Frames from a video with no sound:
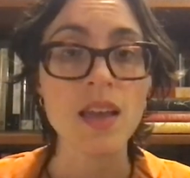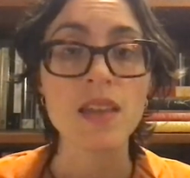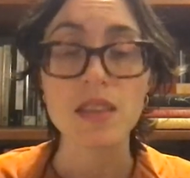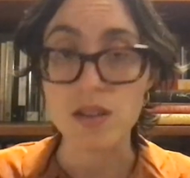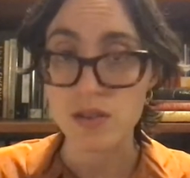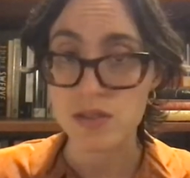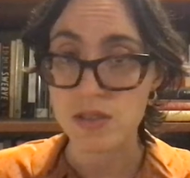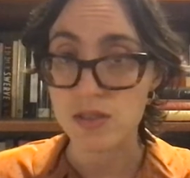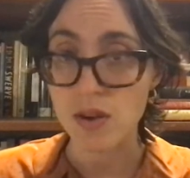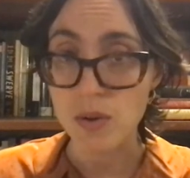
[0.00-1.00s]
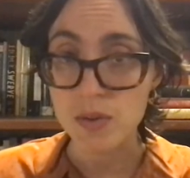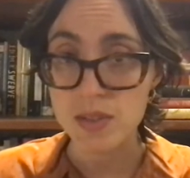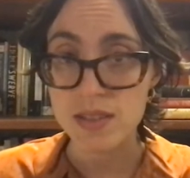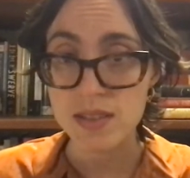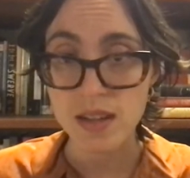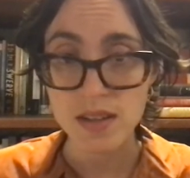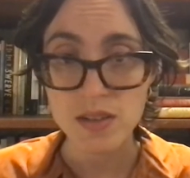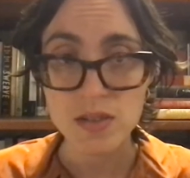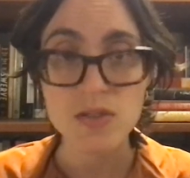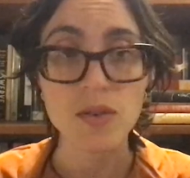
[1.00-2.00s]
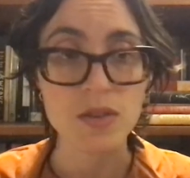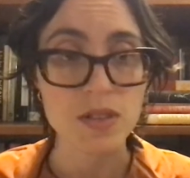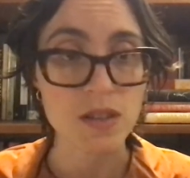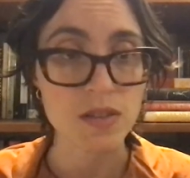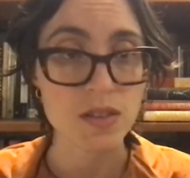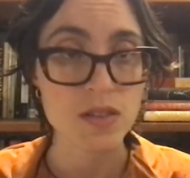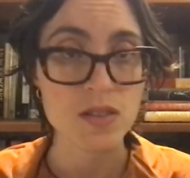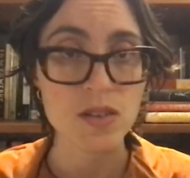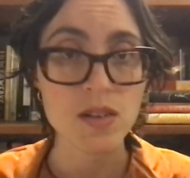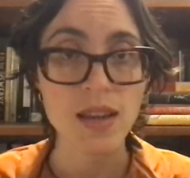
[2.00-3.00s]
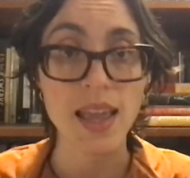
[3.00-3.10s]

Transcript: the nurse's own desires or self-concern